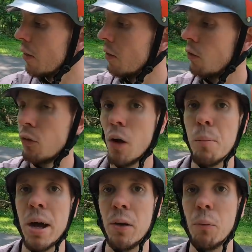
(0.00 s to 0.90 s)
This is all
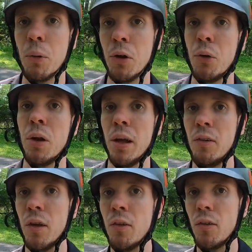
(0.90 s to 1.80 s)
mounted where you can
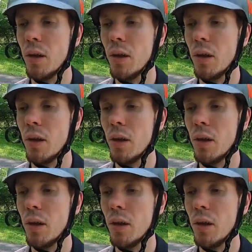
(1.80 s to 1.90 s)
access